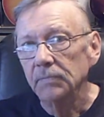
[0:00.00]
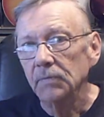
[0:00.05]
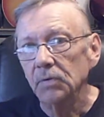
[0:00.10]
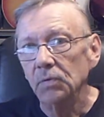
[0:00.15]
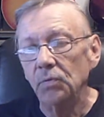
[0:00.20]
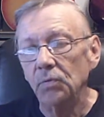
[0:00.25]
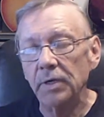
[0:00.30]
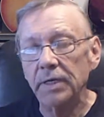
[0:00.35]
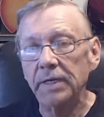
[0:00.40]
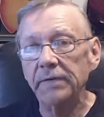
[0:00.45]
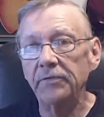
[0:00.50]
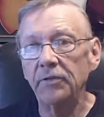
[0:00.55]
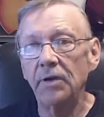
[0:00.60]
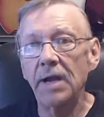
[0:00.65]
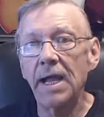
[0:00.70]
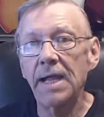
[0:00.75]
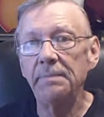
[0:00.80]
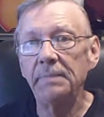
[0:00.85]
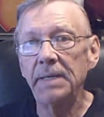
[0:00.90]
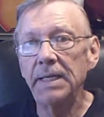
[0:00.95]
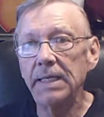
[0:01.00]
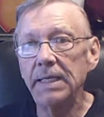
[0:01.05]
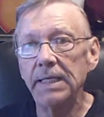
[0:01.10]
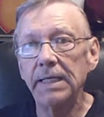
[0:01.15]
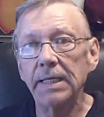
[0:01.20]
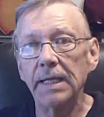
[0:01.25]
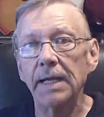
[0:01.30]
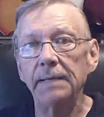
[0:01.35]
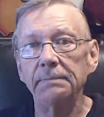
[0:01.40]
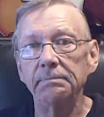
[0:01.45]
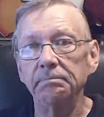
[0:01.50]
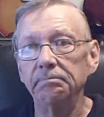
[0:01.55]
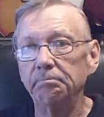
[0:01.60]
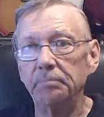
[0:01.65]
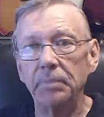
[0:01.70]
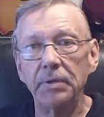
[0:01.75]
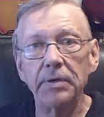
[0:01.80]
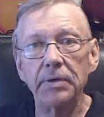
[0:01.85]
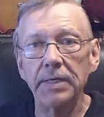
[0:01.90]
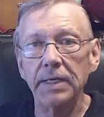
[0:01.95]
whatever I'm eating,
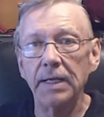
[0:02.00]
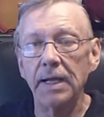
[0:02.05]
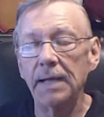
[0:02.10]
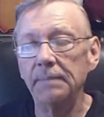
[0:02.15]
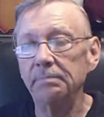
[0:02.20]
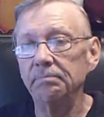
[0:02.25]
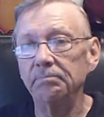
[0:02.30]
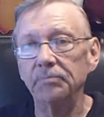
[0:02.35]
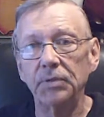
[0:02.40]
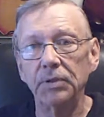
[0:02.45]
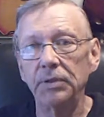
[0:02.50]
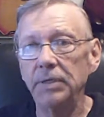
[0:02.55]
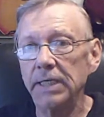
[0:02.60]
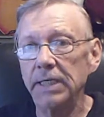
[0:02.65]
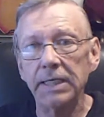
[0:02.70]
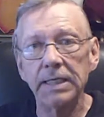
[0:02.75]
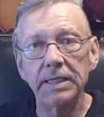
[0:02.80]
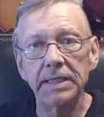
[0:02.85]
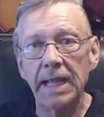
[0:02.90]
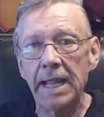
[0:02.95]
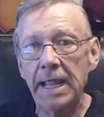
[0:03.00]
I'm turning into